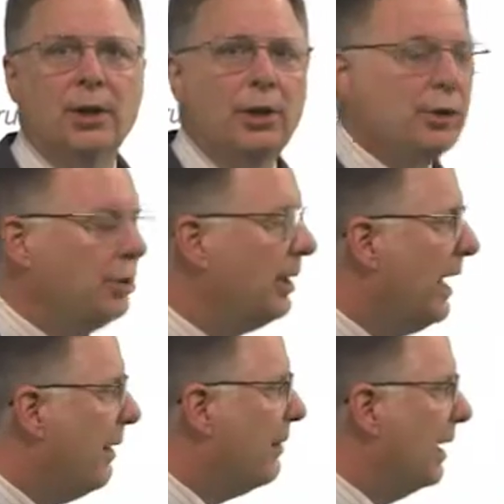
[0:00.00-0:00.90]
you could
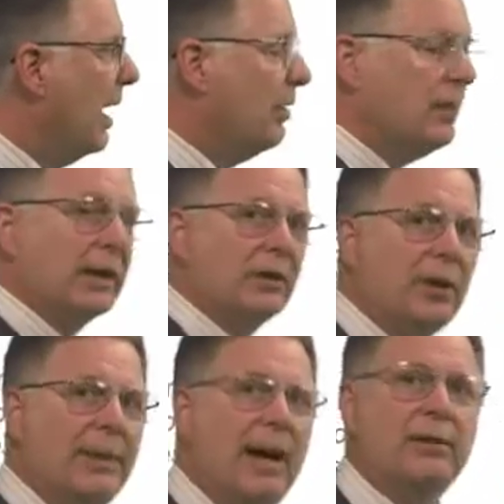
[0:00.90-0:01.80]
have the contractor
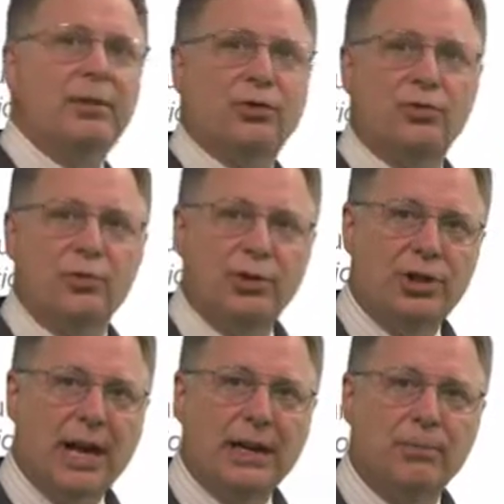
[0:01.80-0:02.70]
come out and
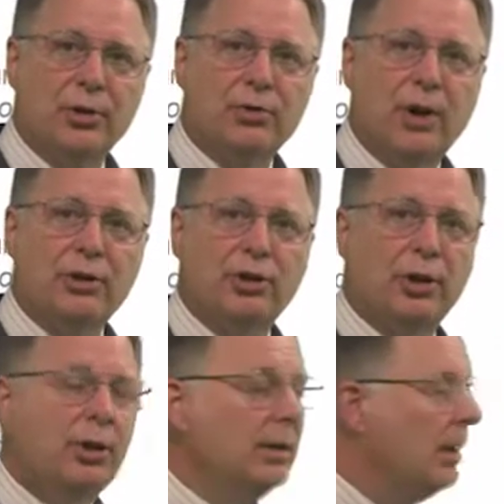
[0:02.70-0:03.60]
jack up the
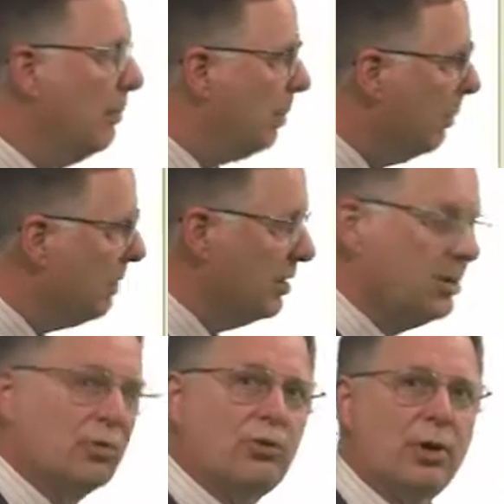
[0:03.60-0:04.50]
structure, pump in
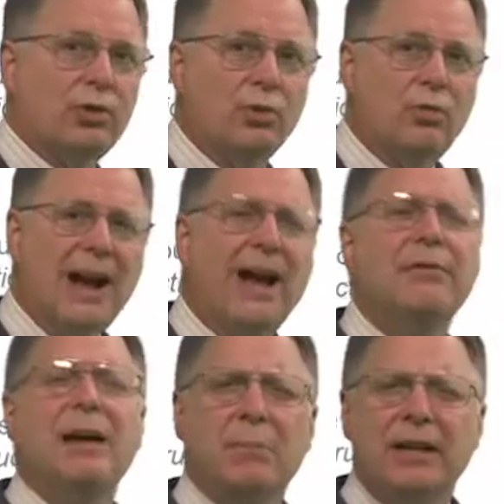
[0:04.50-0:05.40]
some structural grout.
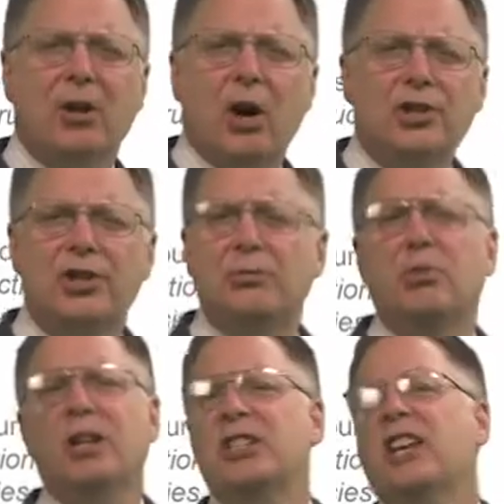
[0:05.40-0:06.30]
That might cost you,
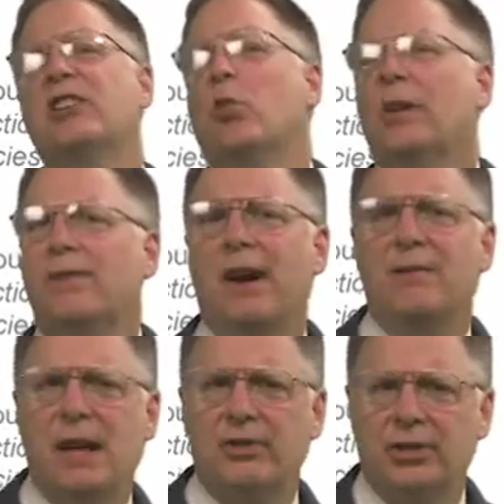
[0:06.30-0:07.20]
let's say,
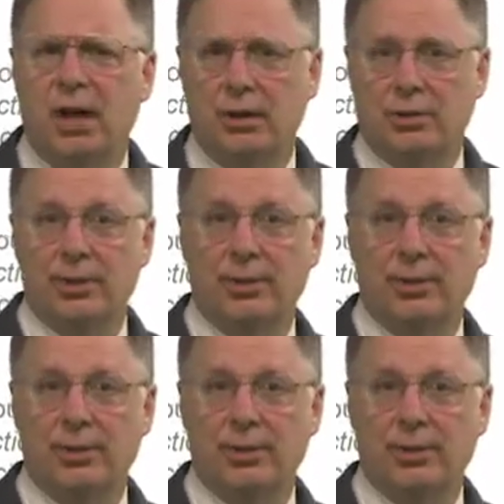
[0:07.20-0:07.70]
$25,000. All